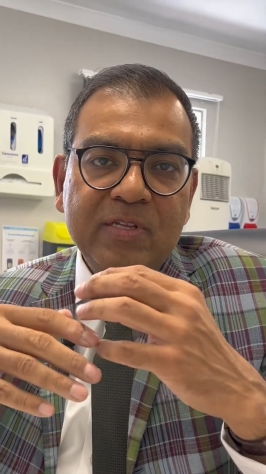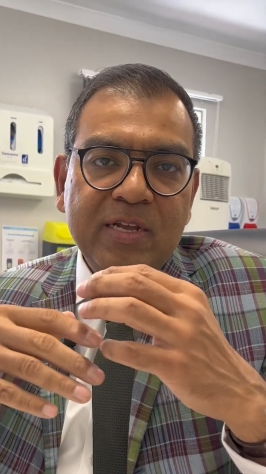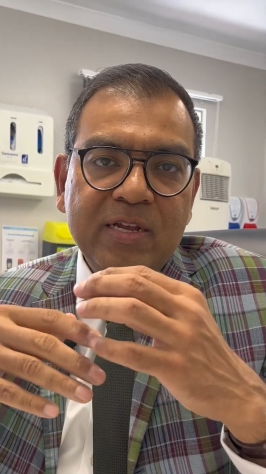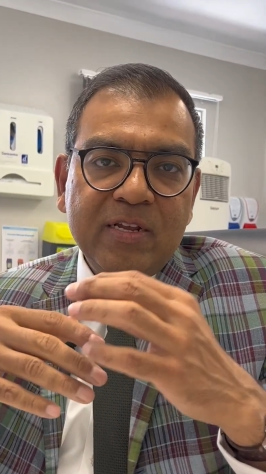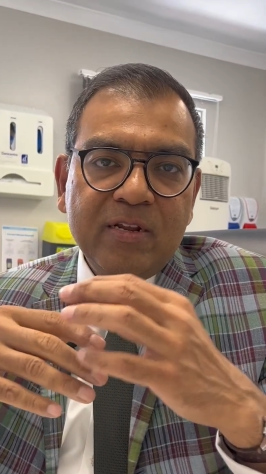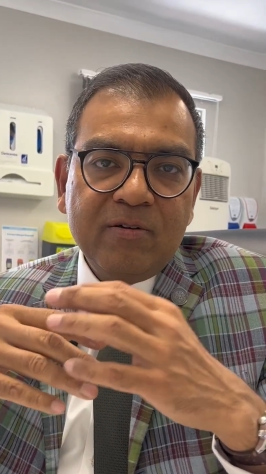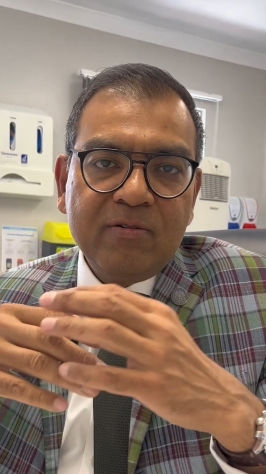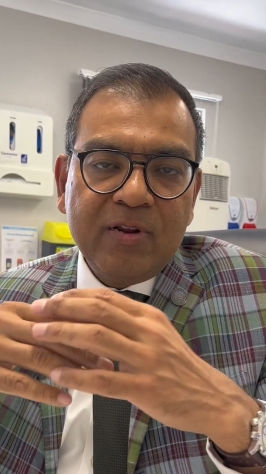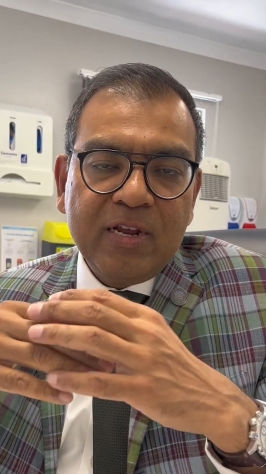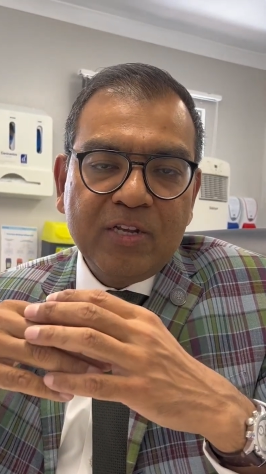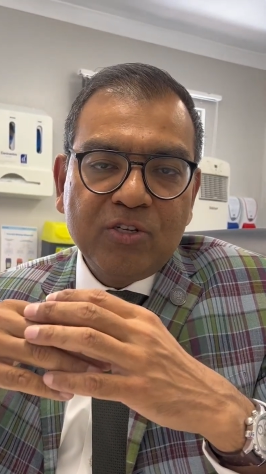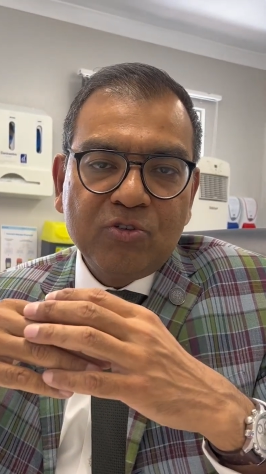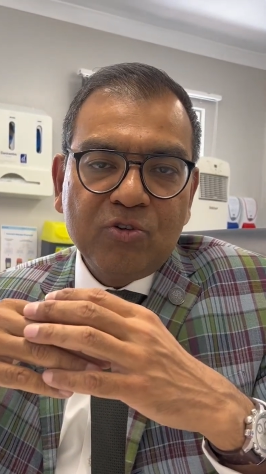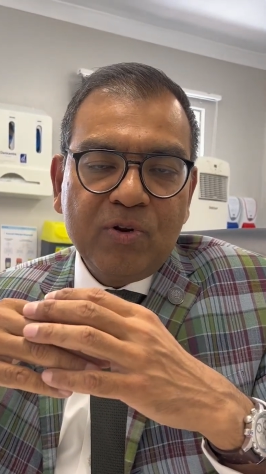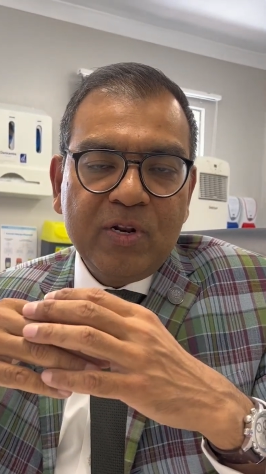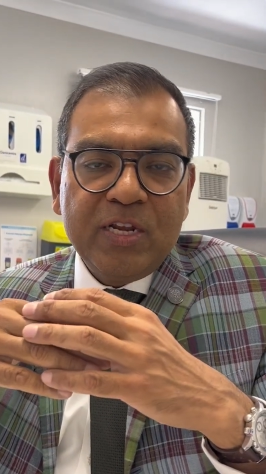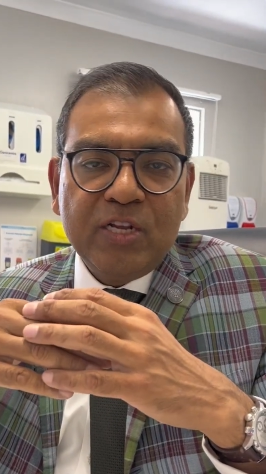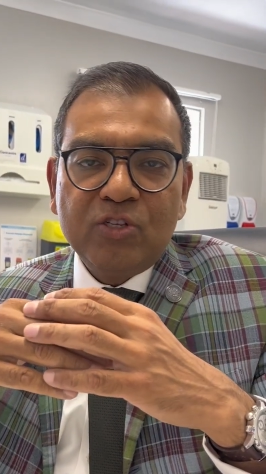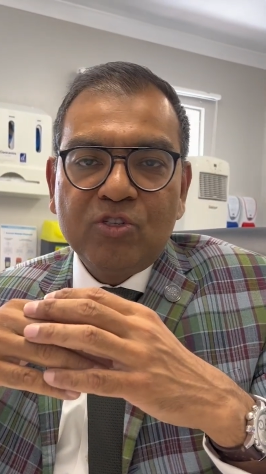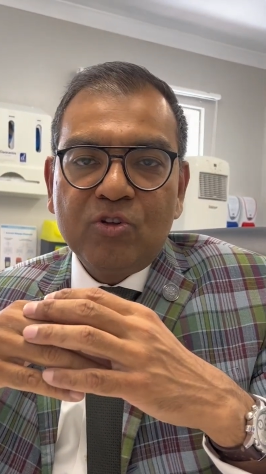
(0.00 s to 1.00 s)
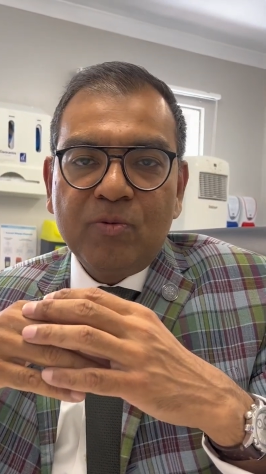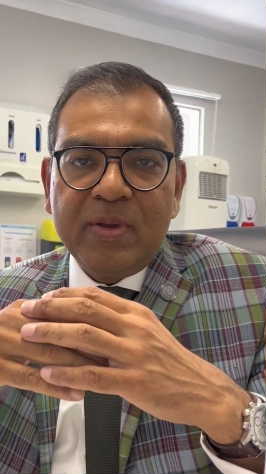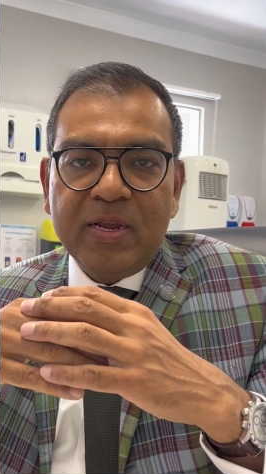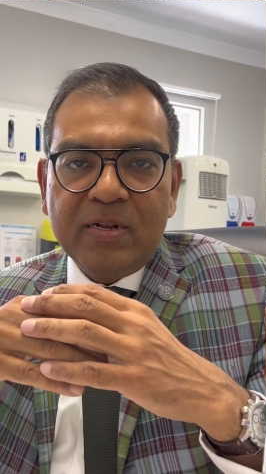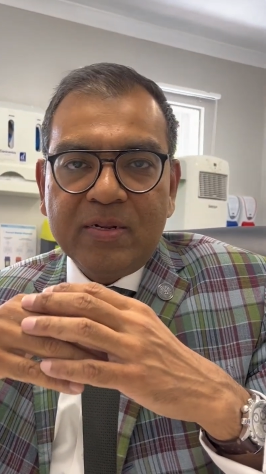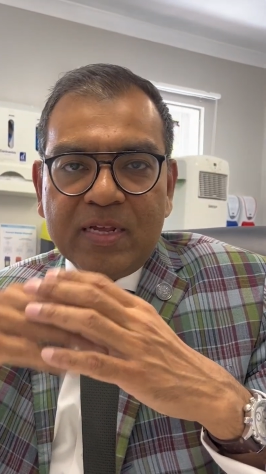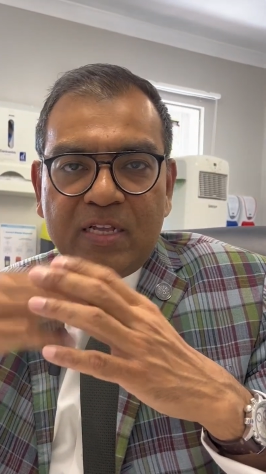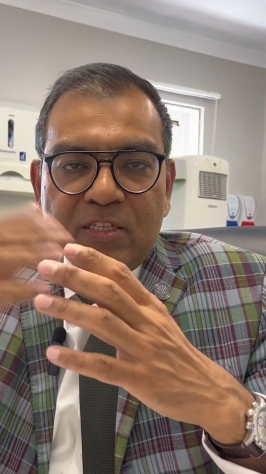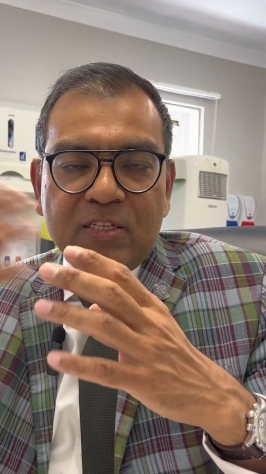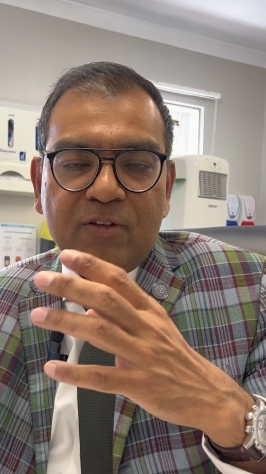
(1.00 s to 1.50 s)
the ratio needs to be
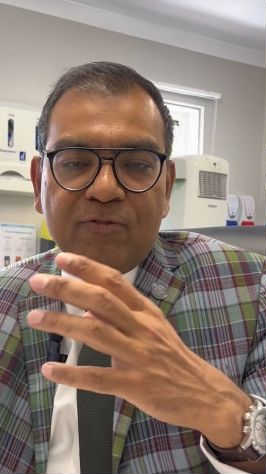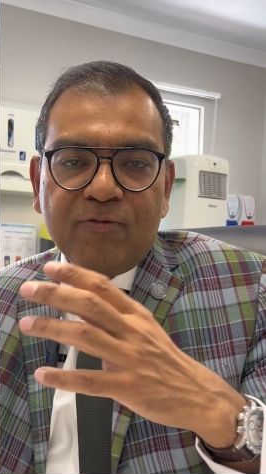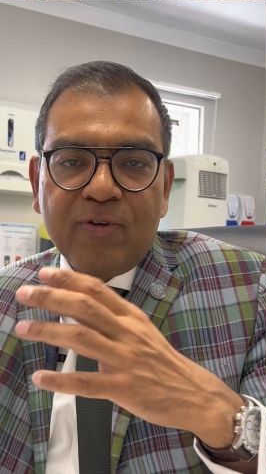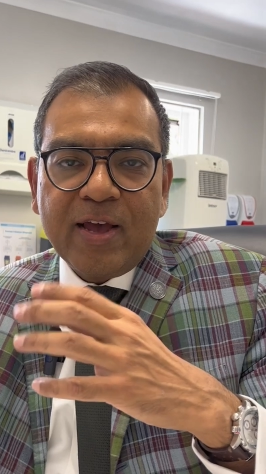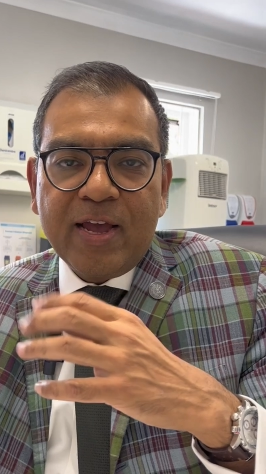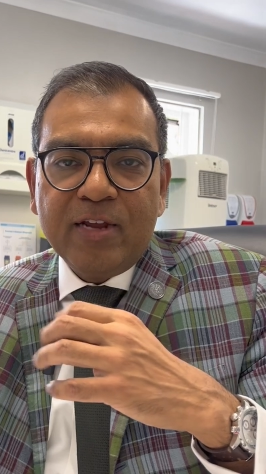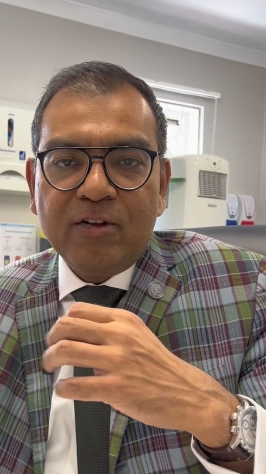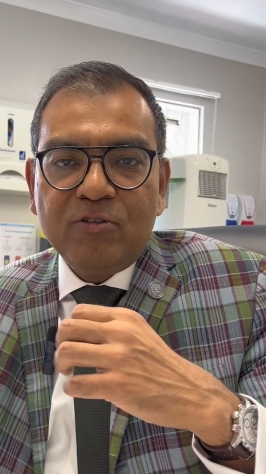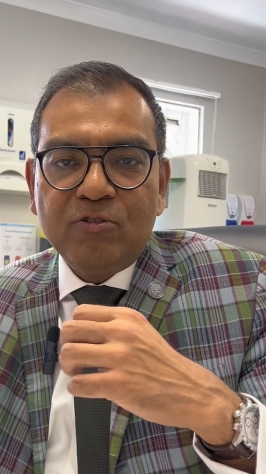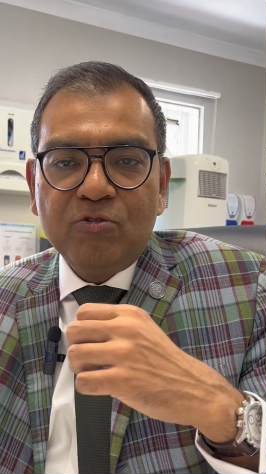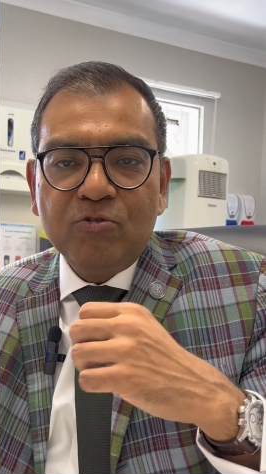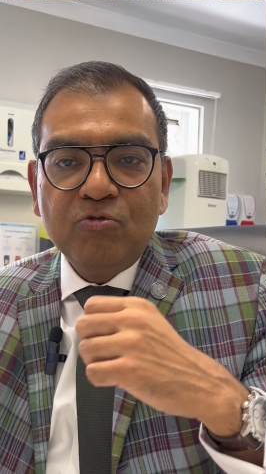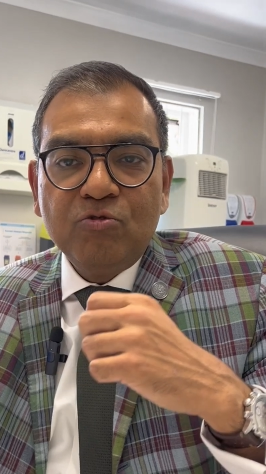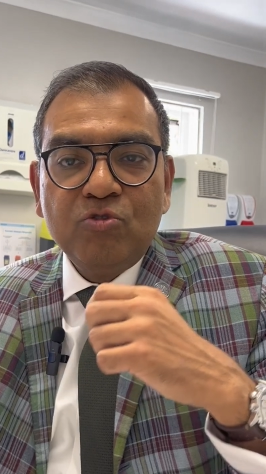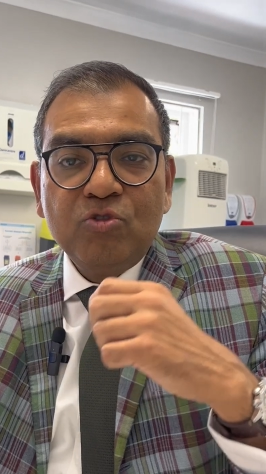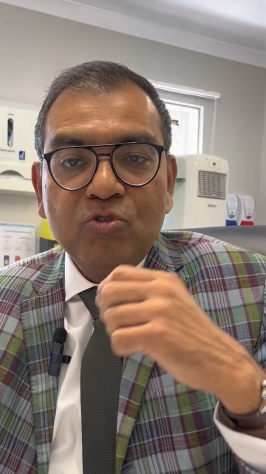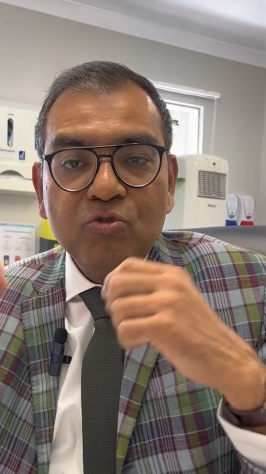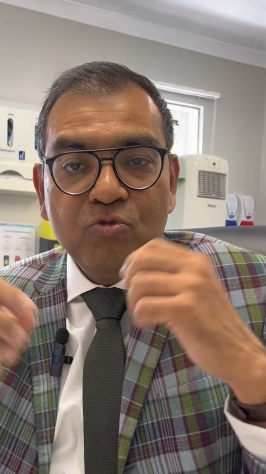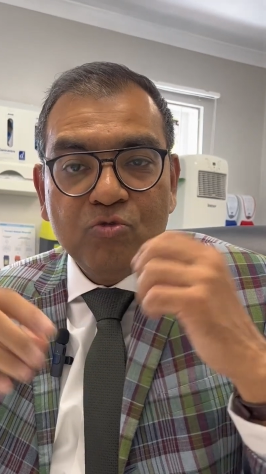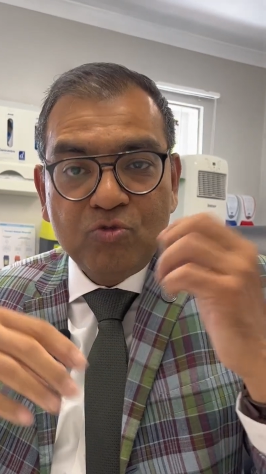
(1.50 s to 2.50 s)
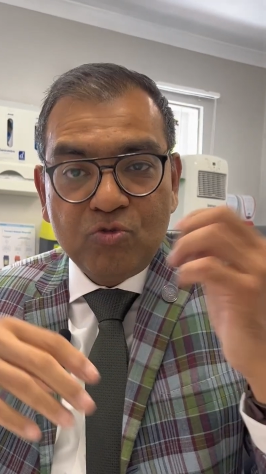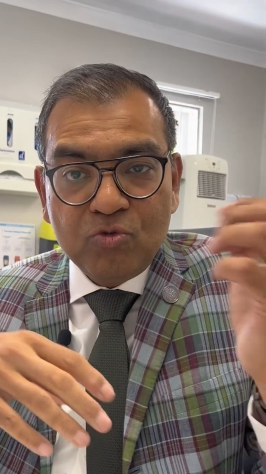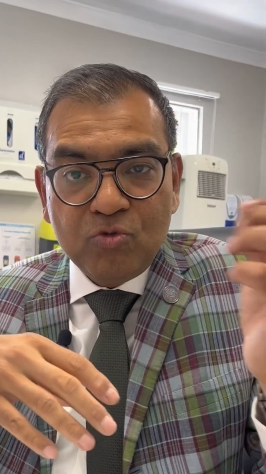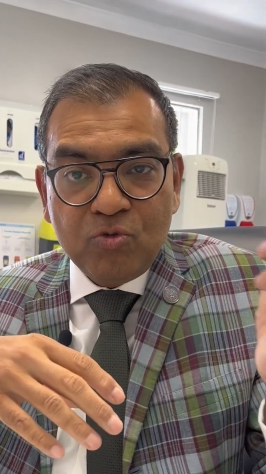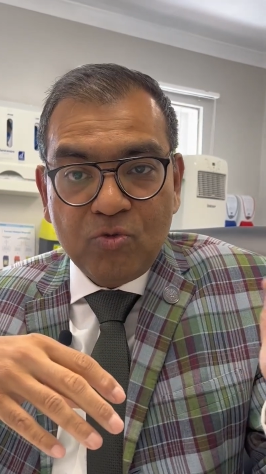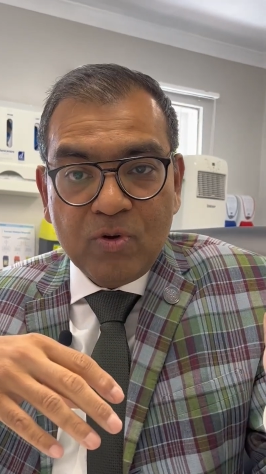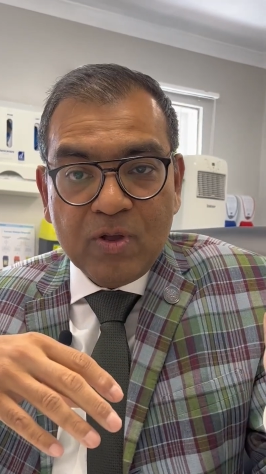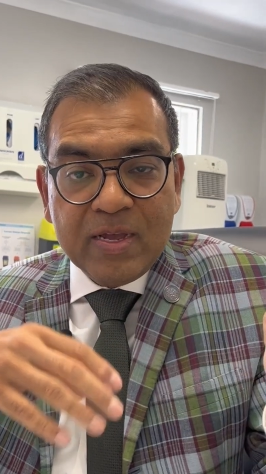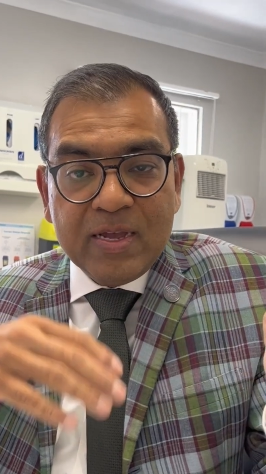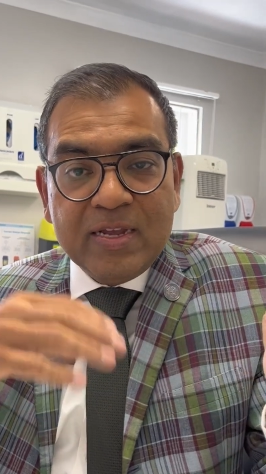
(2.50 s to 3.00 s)
intensified to 2
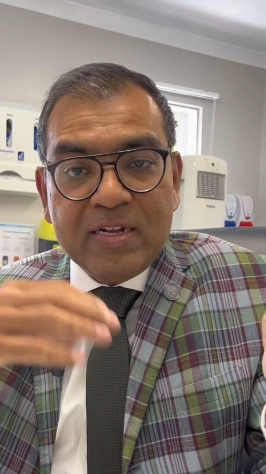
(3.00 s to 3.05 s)
to